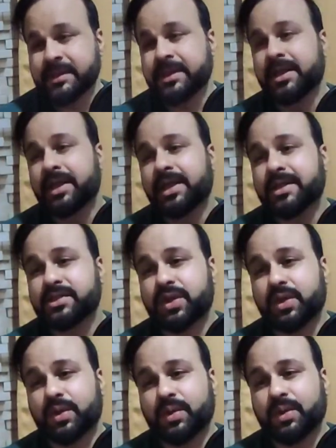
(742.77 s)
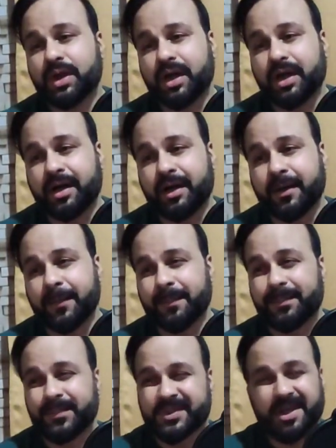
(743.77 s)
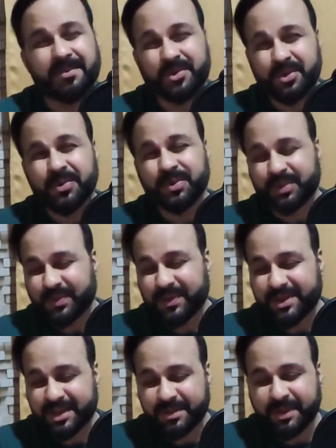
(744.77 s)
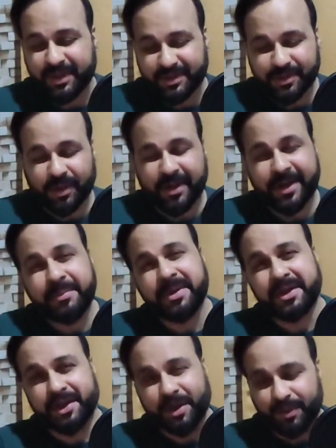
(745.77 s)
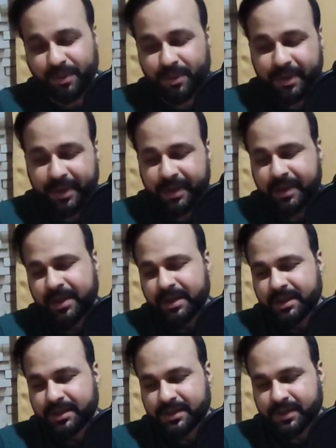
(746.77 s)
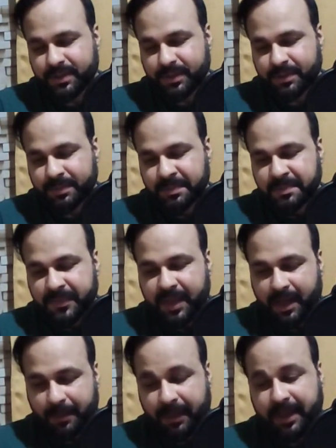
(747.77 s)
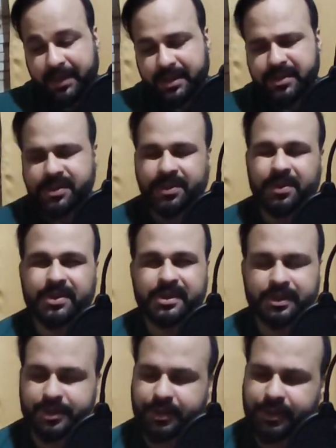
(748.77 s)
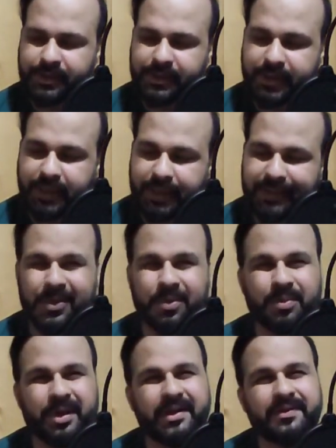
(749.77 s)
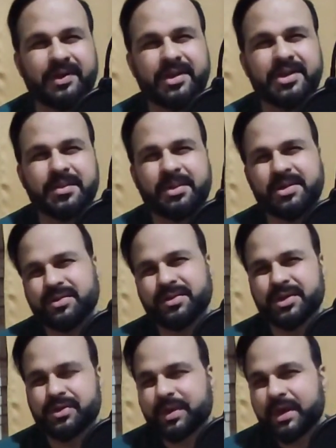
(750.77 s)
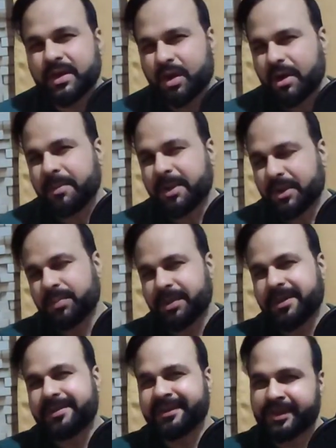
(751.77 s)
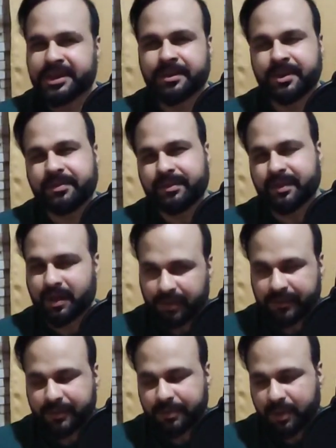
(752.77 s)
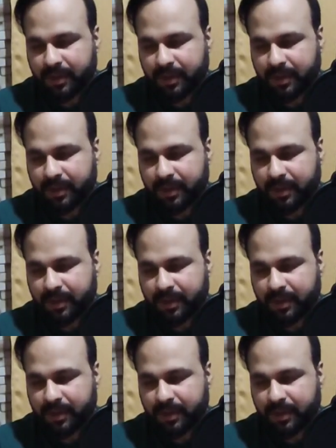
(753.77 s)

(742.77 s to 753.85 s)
So some 2-3 GB has already been downloaded. So the application shows 2.3 GB, so which will not be 2.3 GB out of the box.